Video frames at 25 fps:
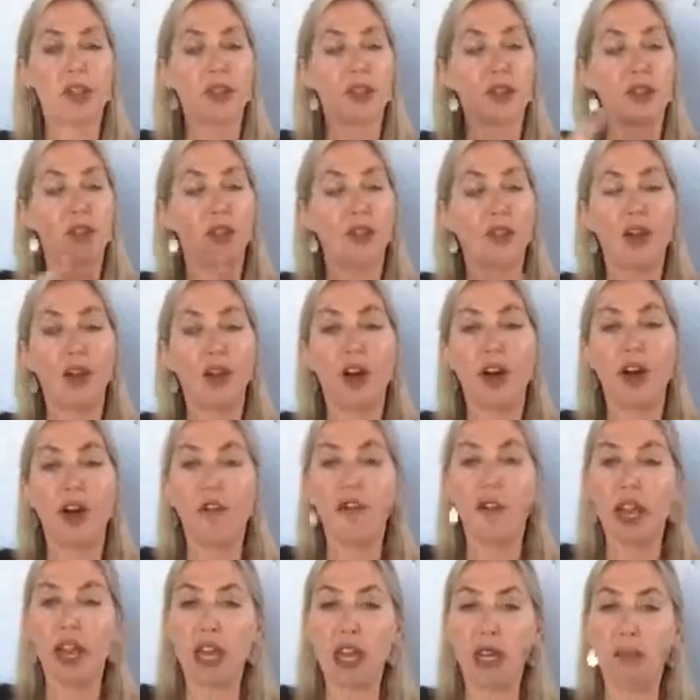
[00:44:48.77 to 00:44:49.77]
So the
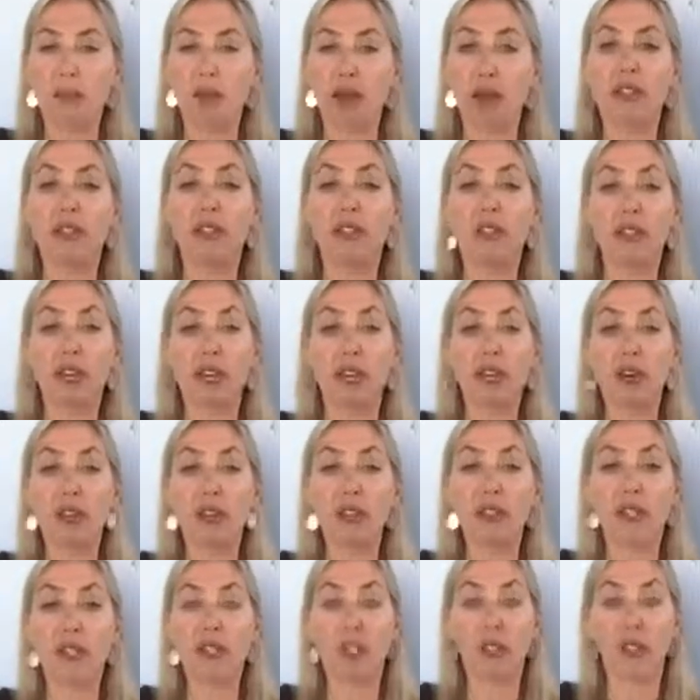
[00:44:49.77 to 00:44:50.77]
coffee enema is
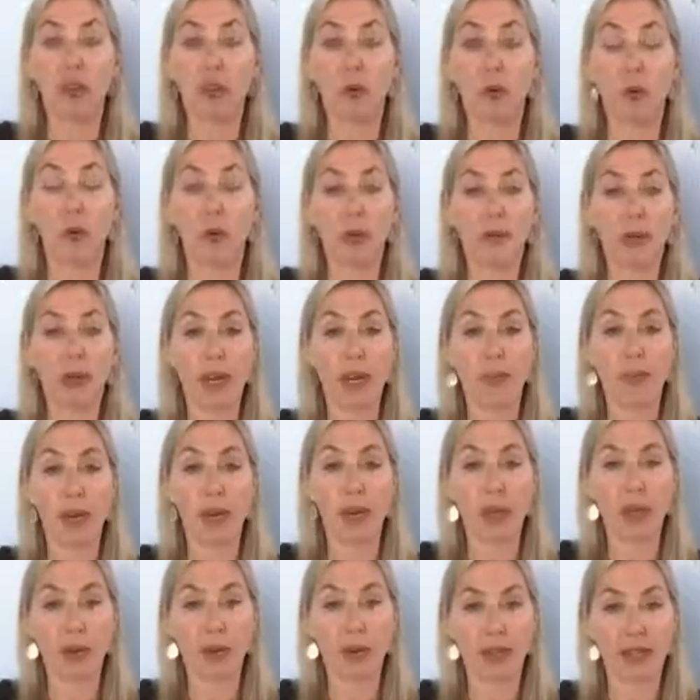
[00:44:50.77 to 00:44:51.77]
increasing the core
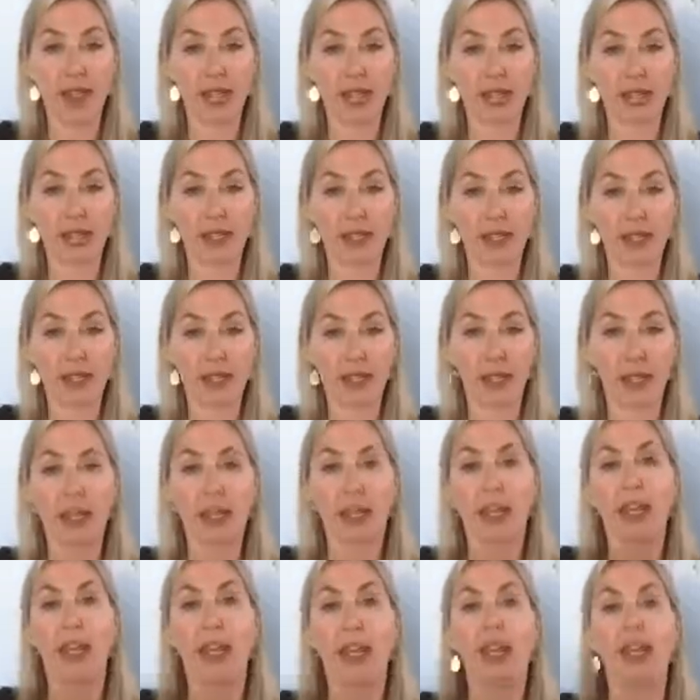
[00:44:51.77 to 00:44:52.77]
metabolic rate,
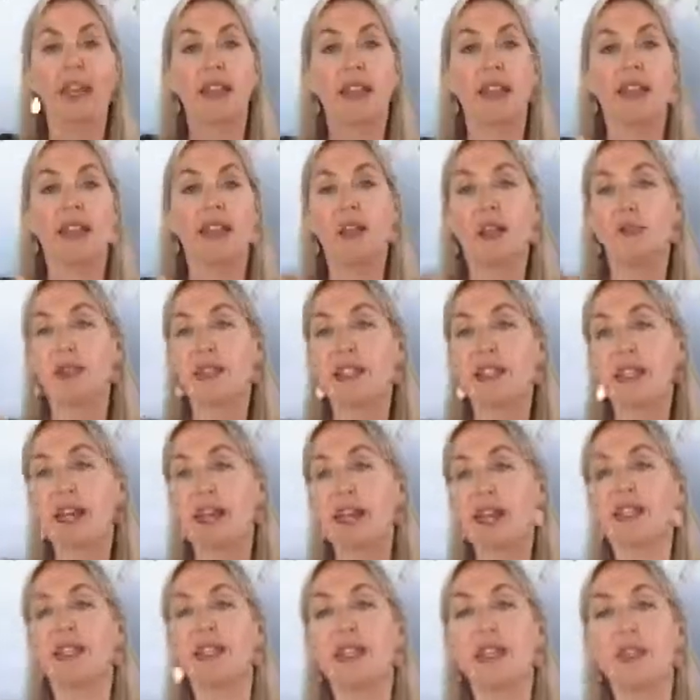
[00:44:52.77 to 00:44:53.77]
and then the
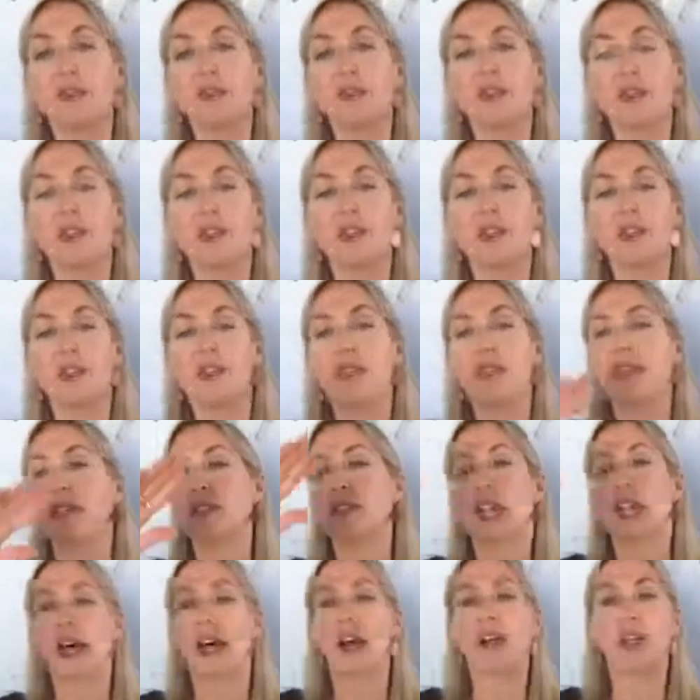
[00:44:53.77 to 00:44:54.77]
potassium juices is
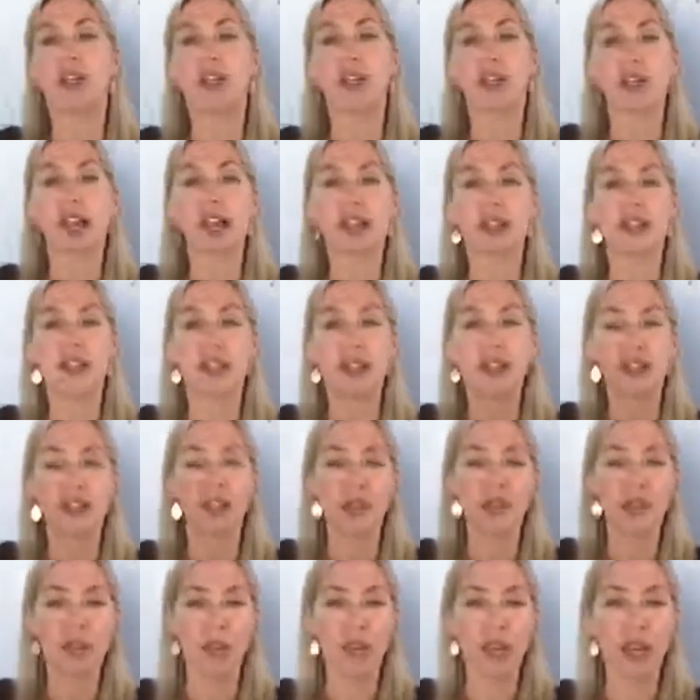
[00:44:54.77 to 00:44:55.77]
alkalizing the
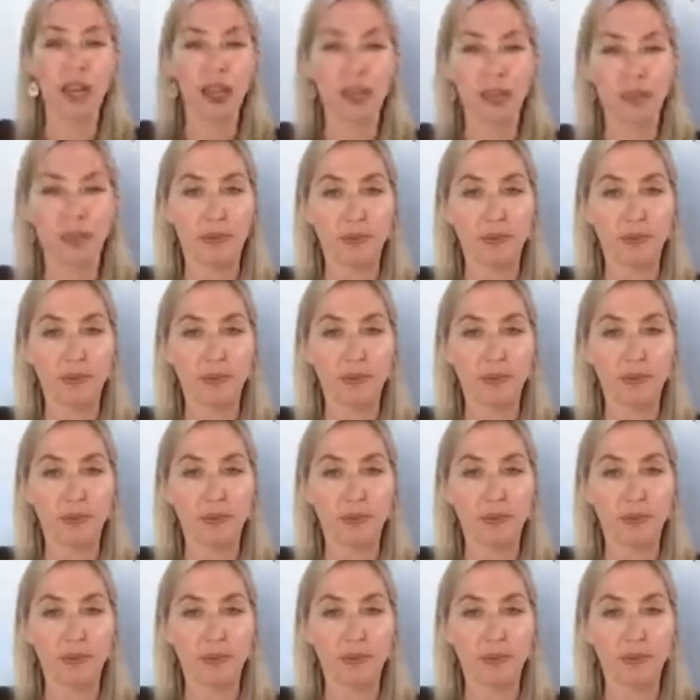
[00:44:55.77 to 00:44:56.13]
terrain.